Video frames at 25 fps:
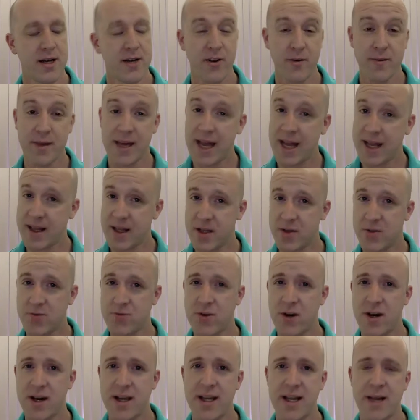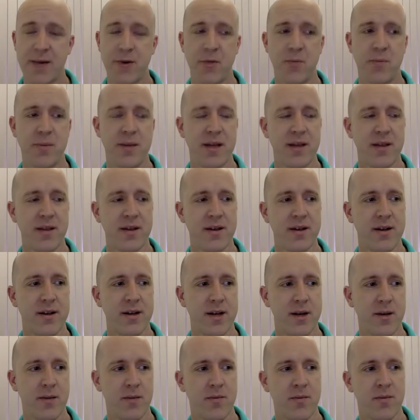if I'm getting this right, it would be that
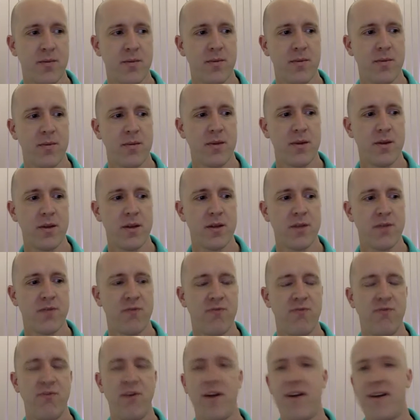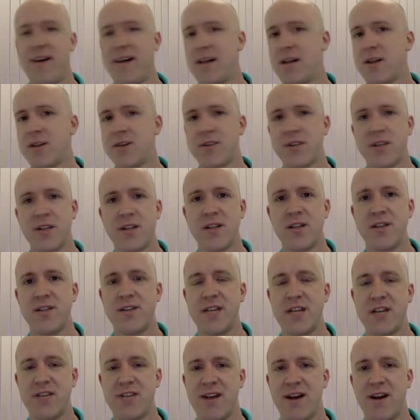um, it's very little
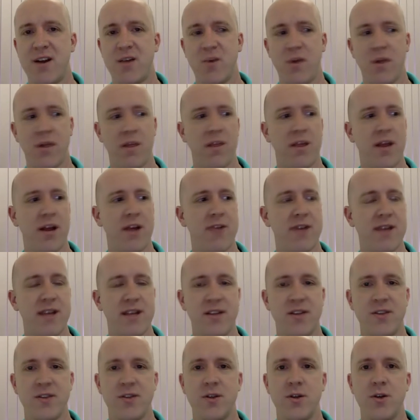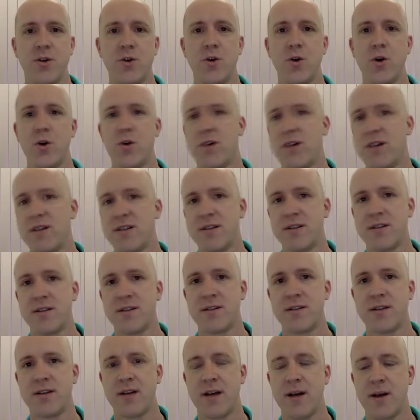certainty around whether there is or
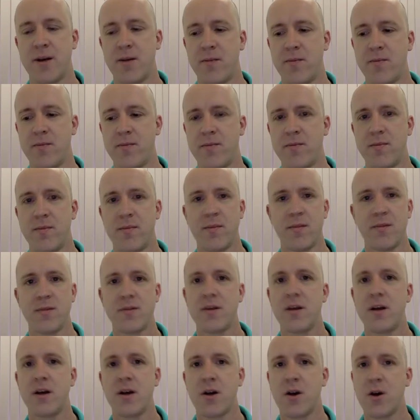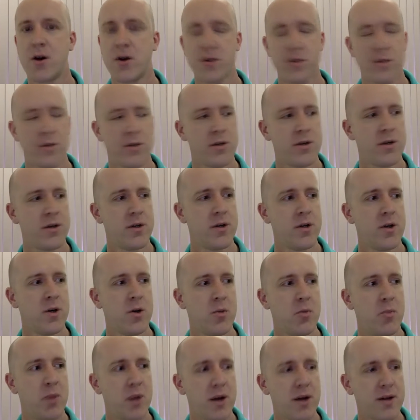isn't um, a God,
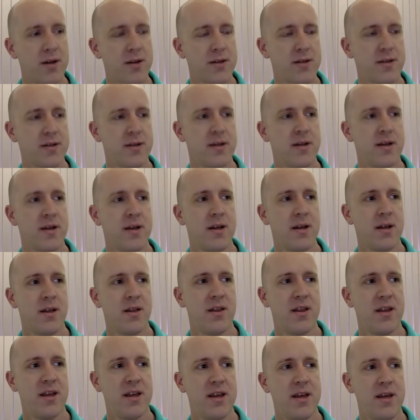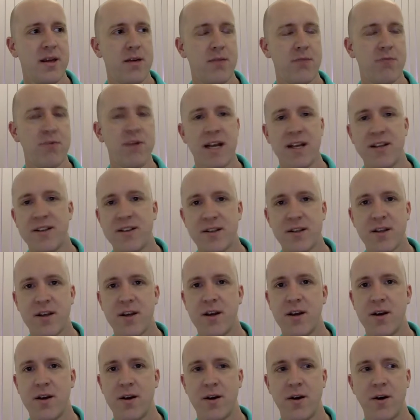but the risk
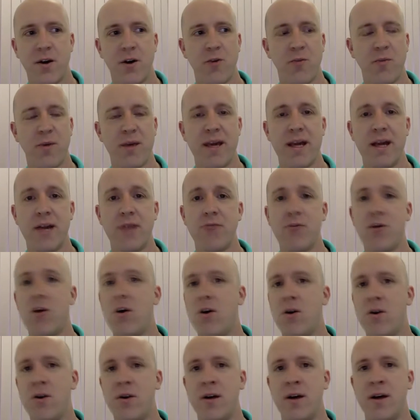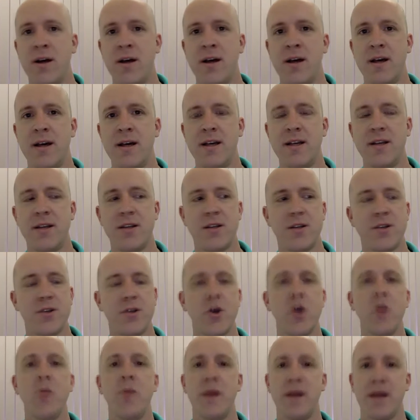of being wrong is
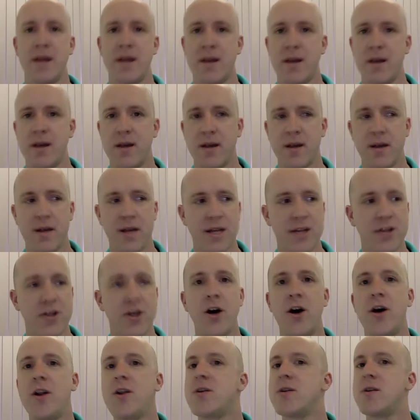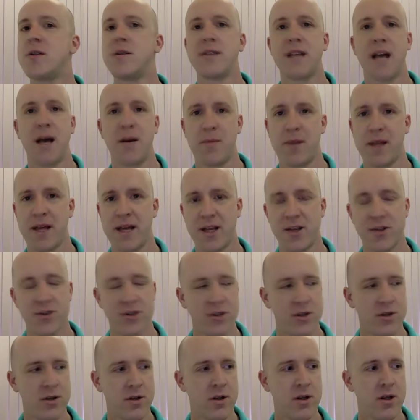so big, eternal
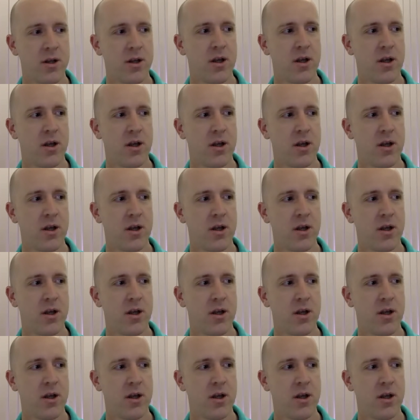damnation,